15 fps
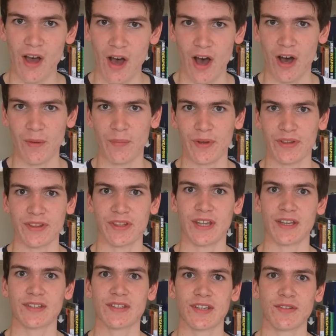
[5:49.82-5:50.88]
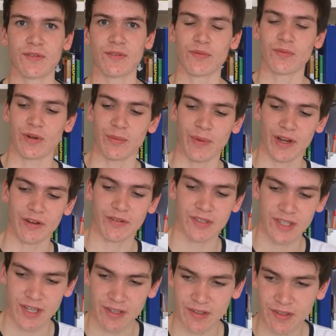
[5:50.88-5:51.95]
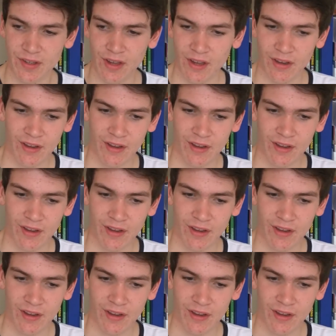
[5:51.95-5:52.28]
But yes, that's one of my critiques.